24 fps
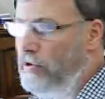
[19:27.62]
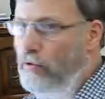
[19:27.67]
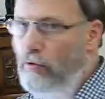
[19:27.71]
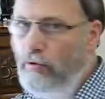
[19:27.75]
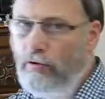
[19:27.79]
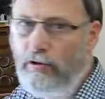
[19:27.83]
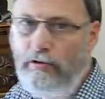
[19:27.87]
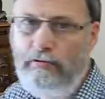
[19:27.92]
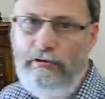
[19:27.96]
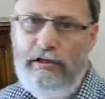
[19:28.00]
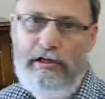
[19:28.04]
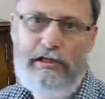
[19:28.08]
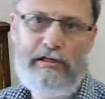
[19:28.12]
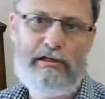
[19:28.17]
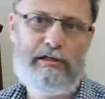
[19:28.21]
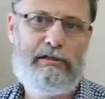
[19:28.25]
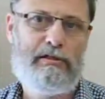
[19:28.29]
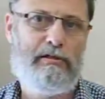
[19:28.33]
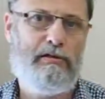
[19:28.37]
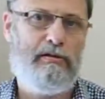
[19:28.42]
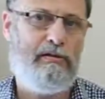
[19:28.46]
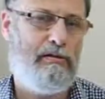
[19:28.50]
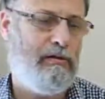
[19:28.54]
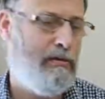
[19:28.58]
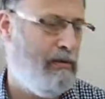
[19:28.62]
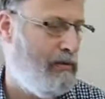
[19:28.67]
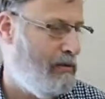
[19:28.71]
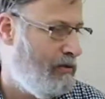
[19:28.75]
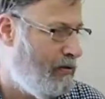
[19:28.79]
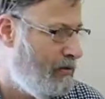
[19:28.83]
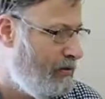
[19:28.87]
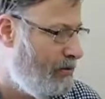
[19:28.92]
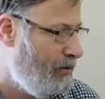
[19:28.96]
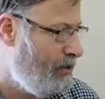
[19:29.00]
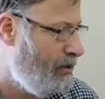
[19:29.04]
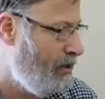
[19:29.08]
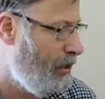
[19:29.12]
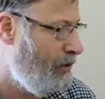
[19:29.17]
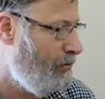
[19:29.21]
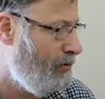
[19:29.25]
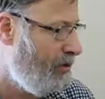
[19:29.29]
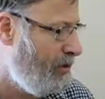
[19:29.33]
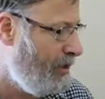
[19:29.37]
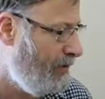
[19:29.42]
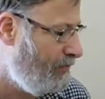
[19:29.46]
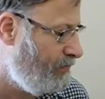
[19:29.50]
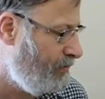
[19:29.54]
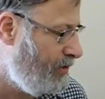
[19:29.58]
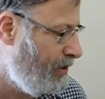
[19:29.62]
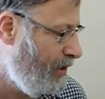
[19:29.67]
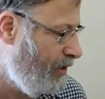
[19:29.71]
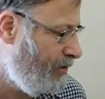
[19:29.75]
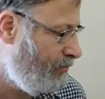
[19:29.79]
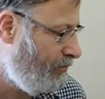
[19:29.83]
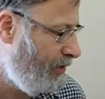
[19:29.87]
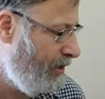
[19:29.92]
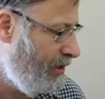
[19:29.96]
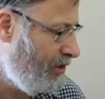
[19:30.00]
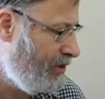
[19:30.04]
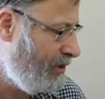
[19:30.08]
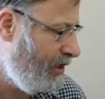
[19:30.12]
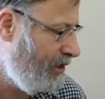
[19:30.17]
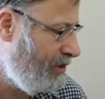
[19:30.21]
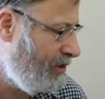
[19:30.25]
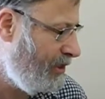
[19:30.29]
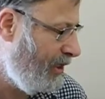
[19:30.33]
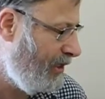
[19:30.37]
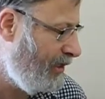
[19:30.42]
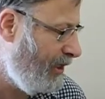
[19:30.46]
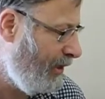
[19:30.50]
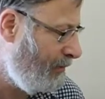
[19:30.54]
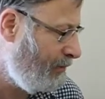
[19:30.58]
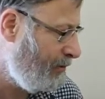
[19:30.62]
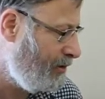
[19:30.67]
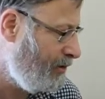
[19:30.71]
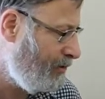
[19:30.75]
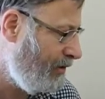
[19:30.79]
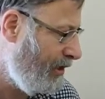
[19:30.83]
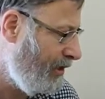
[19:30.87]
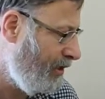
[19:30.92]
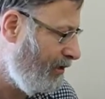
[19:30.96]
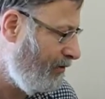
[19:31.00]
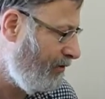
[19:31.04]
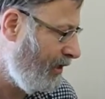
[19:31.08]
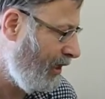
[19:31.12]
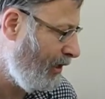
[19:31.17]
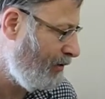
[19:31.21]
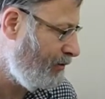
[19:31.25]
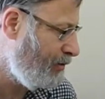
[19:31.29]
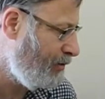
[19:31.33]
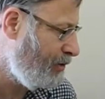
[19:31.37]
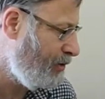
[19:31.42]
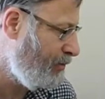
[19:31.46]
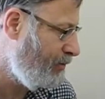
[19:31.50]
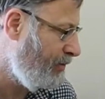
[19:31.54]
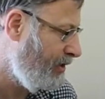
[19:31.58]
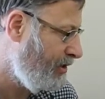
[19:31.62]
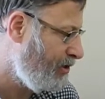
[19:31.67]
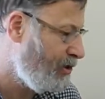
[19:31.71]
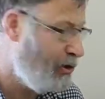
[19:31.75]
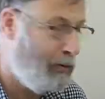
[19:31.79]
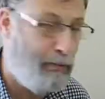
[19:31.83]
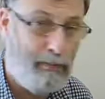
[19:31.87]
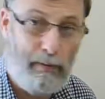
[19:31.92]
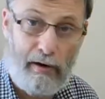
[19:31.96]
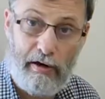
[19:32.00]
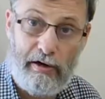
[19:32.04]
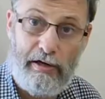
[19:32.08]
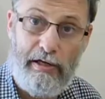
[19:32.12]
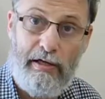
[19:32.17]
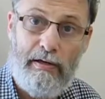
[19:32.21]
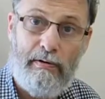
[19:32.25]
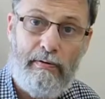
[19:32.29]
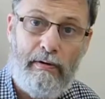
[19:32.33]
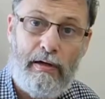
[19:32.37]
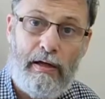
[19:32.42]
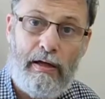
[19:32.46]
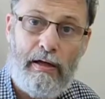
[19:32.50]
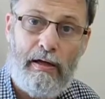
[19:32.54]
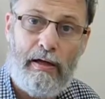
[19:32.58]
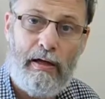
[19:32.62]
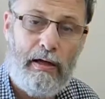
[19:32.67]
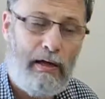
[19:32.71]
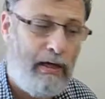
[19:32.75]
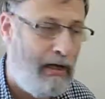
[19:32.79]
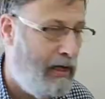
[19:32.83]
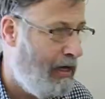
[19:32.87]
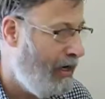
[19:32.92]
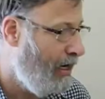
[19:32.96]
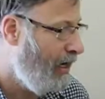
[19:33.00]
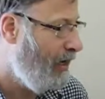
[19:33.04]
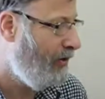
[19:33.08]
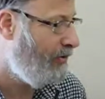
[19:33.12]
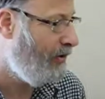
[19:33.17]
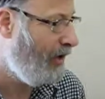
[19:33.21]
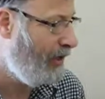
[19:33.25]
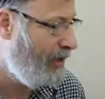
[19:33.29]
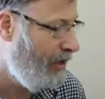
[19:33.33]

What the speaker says: all there is. So 73, as they say in amateur radio language, means goodbye. And I